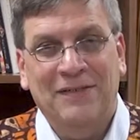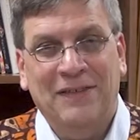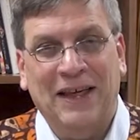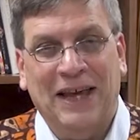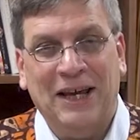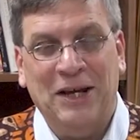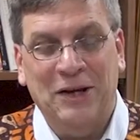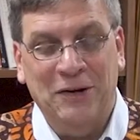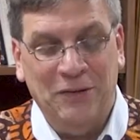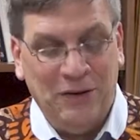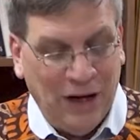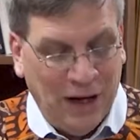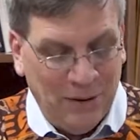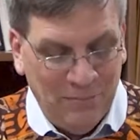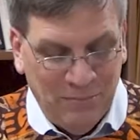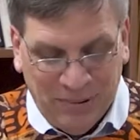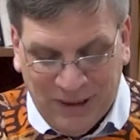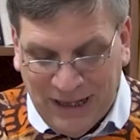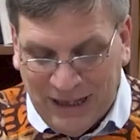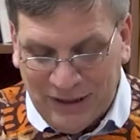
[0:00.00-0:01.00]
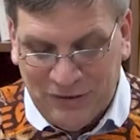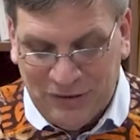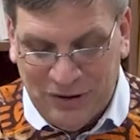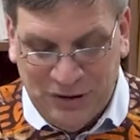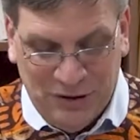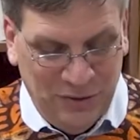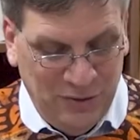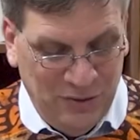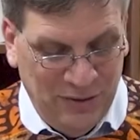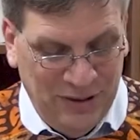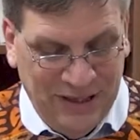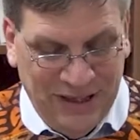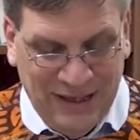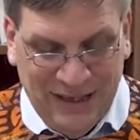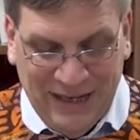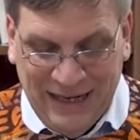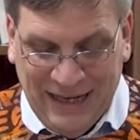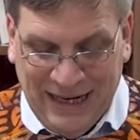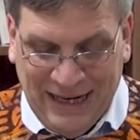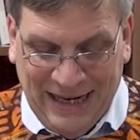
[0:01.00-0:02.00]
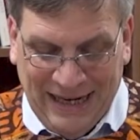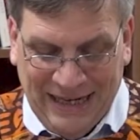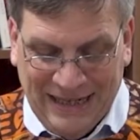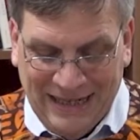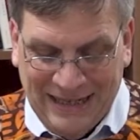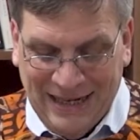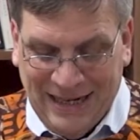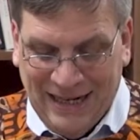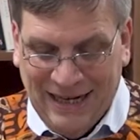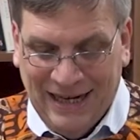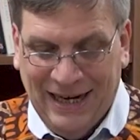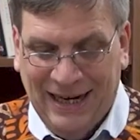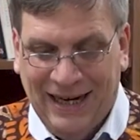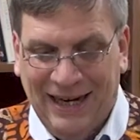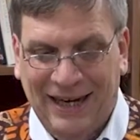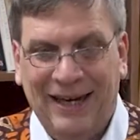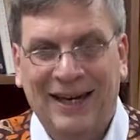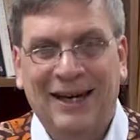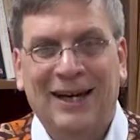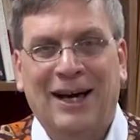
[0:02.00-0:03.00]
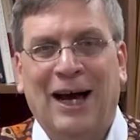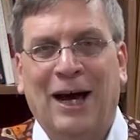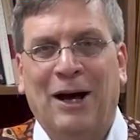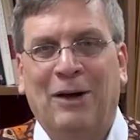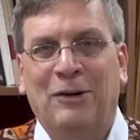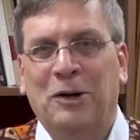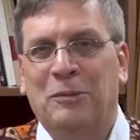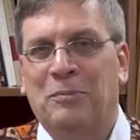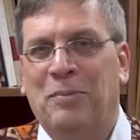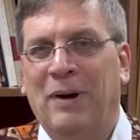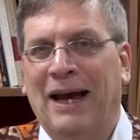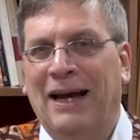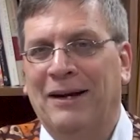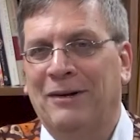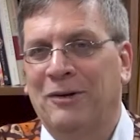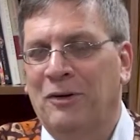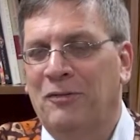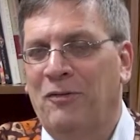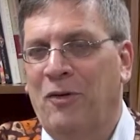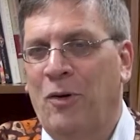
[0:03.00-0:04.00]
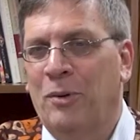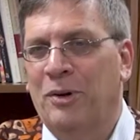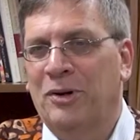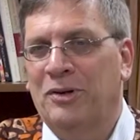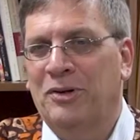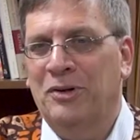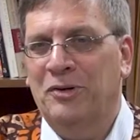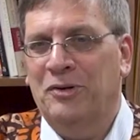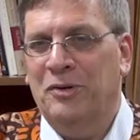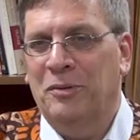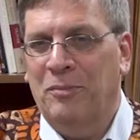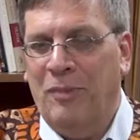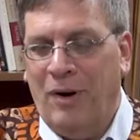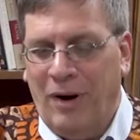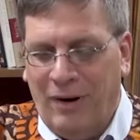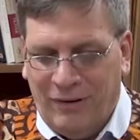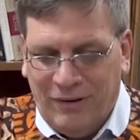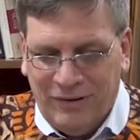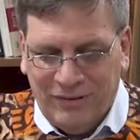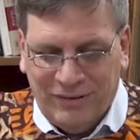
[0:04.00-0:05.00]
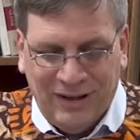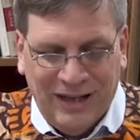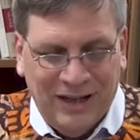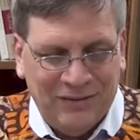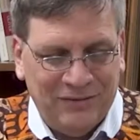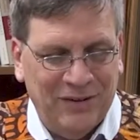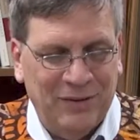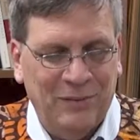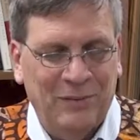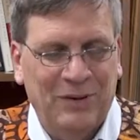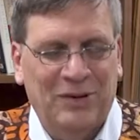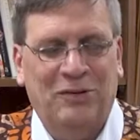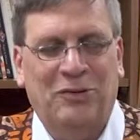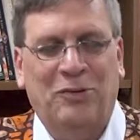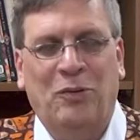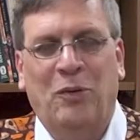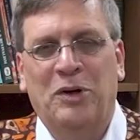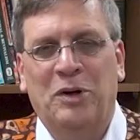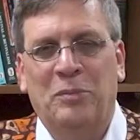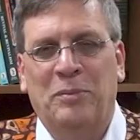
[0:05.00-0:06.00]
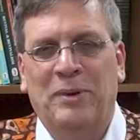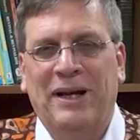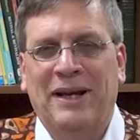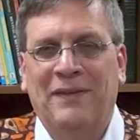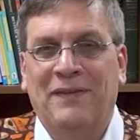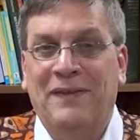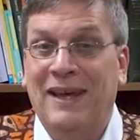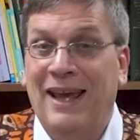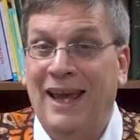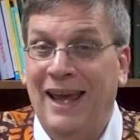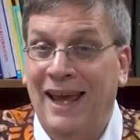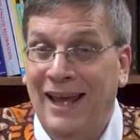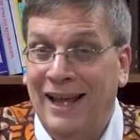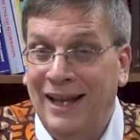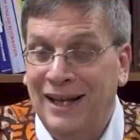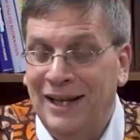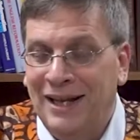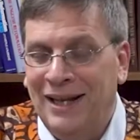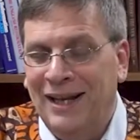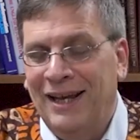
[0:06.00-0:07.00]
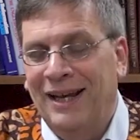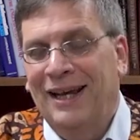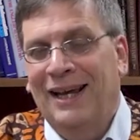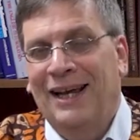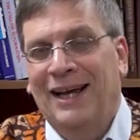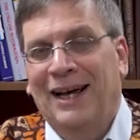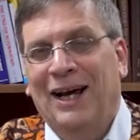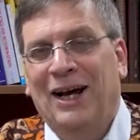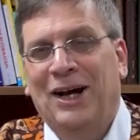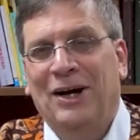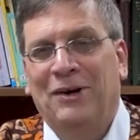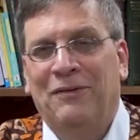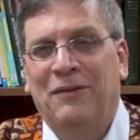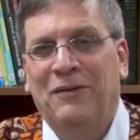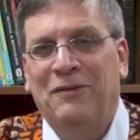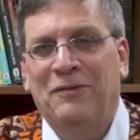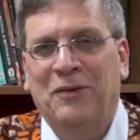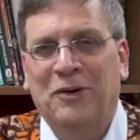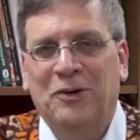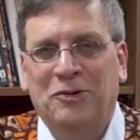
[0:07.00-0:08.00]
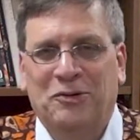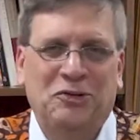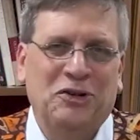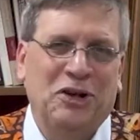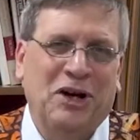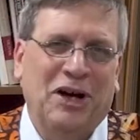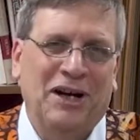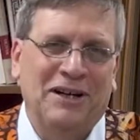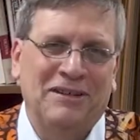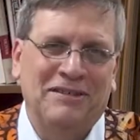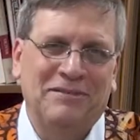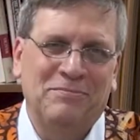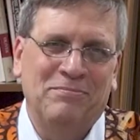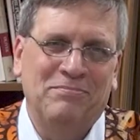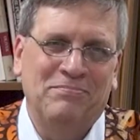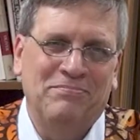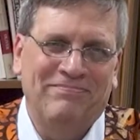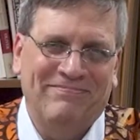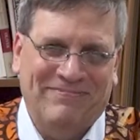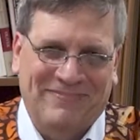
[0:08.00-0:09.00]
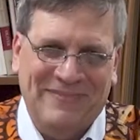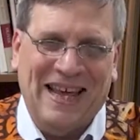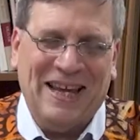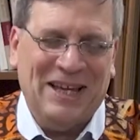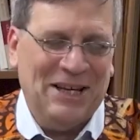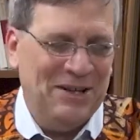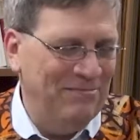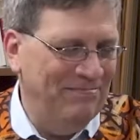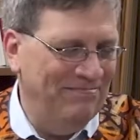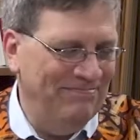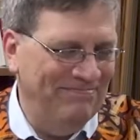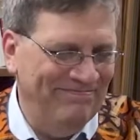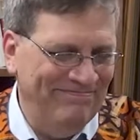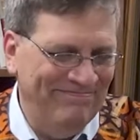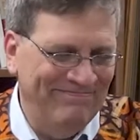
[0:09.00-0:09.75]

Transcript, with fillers: Thank you. God bless you. And uh, I'll look back, look forward to tomorrow's lesson, which is going to be at the end of First John. Thank you.